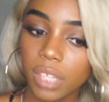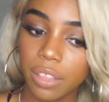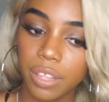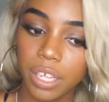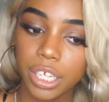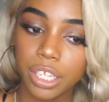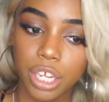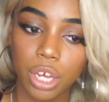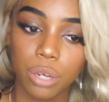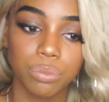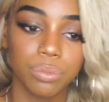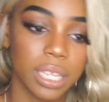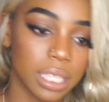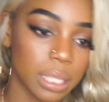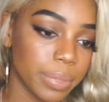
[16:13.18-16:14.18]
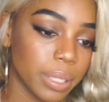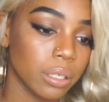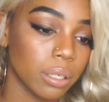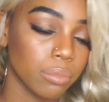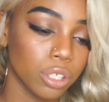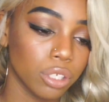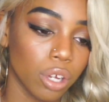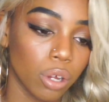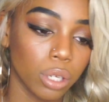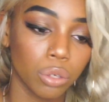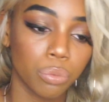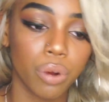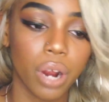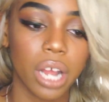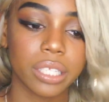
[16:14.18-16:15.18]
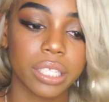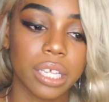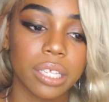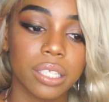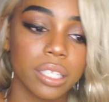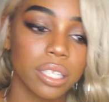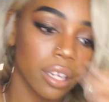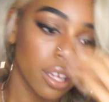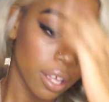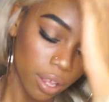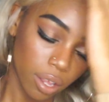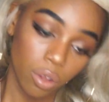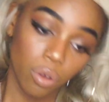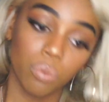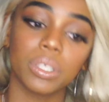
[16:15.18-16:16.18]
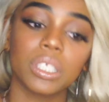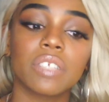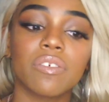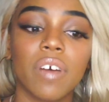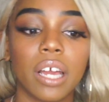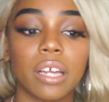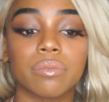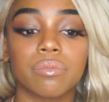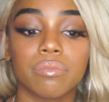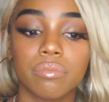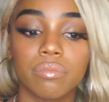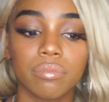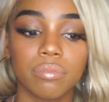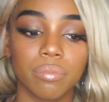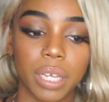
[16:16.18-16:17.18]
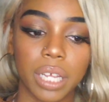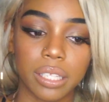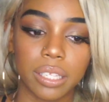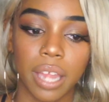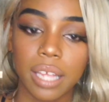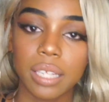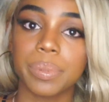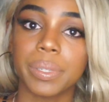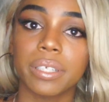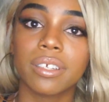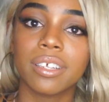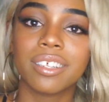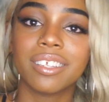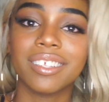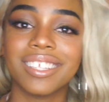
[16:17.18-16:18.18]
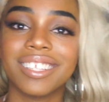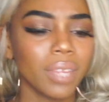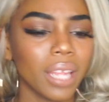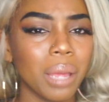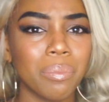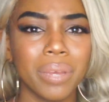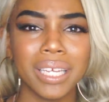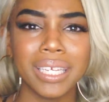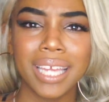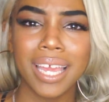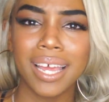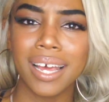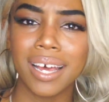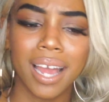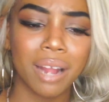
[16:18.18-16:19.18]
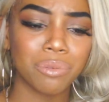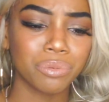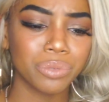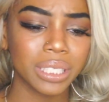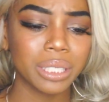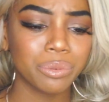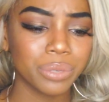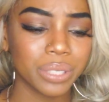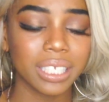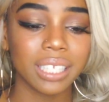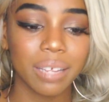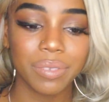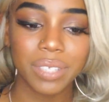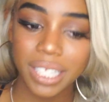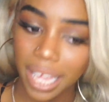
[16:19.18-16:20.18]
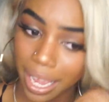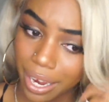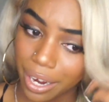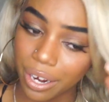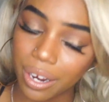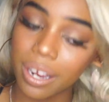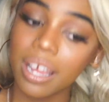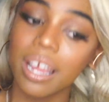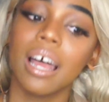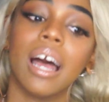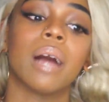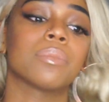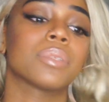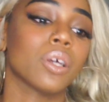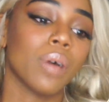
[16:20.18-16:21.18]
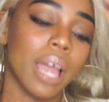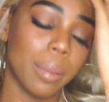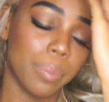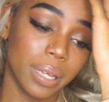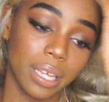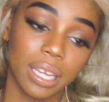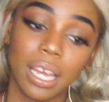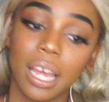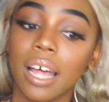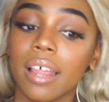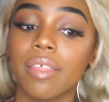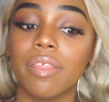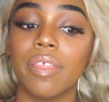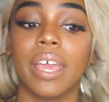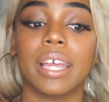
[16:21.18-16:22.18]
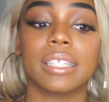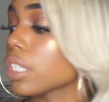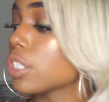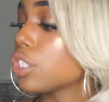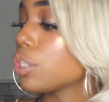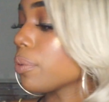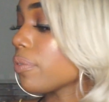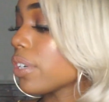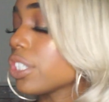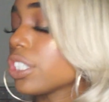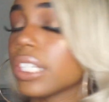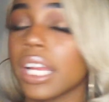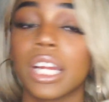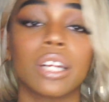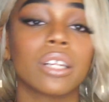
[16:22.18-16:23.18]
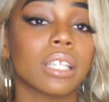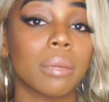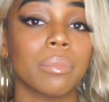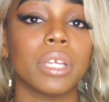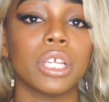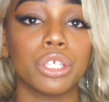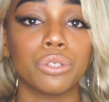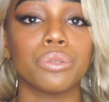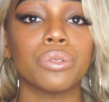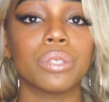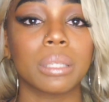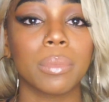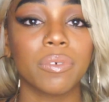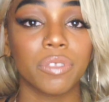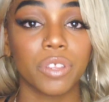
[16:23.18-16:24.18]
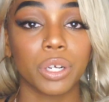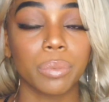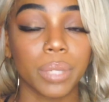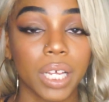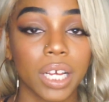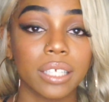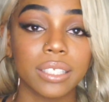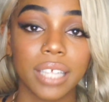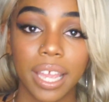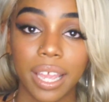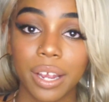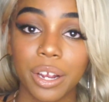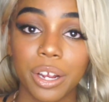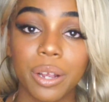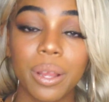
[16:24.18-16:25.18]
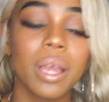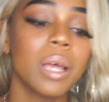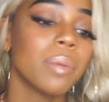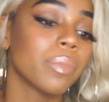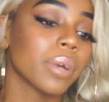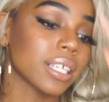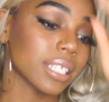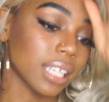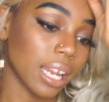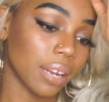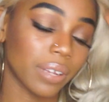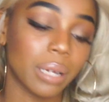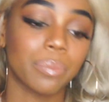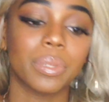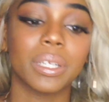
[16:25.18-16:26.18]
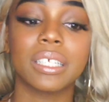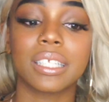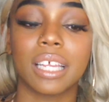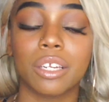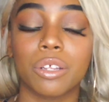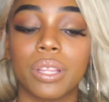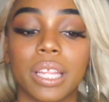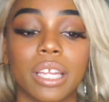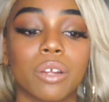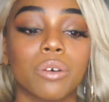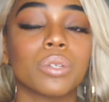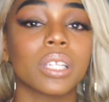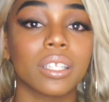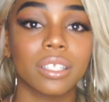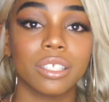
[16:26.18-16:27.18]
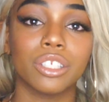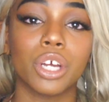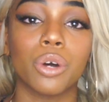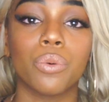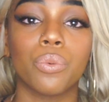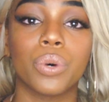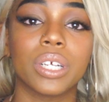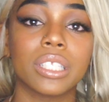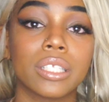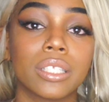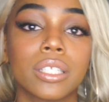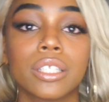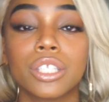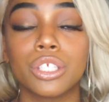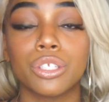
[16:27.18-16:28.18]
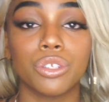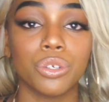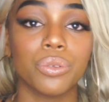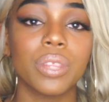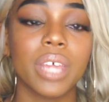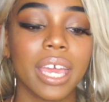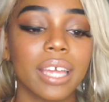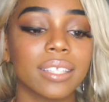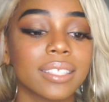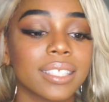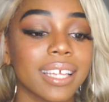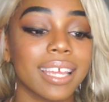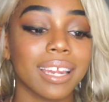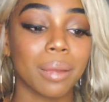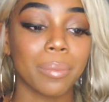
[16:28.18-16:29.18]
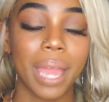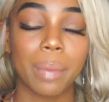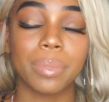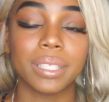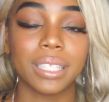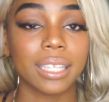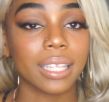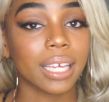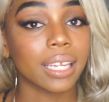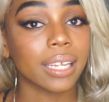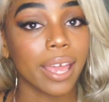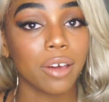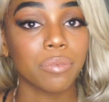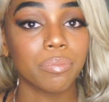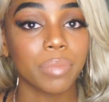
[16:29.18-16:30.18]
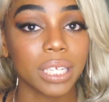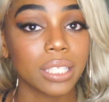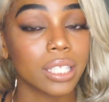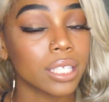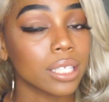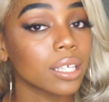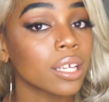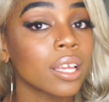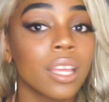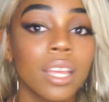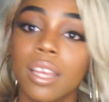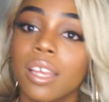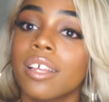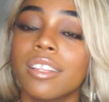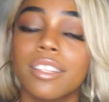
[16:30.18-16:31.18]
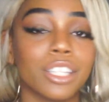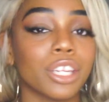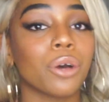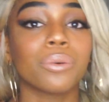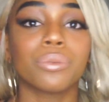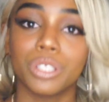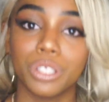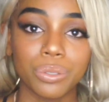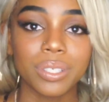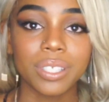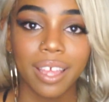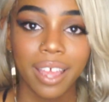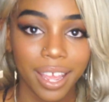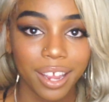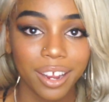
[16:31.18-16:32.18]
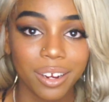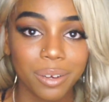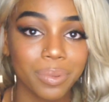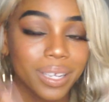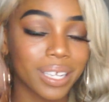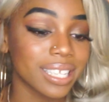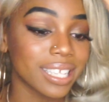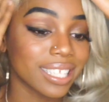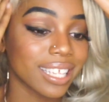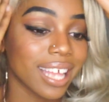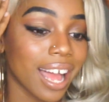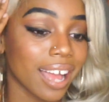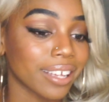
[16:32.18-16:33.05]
that, you know, has been, you know, a little processed, which is fine because it has been. But yeah, I really love this hair. I'm so happy that Super Virgin Hair let me use some of their blonde hair, because a lot of companies, I know that they don't, you know, want to do that, and I'm happy that they allowed me to, you know, use the hair, because I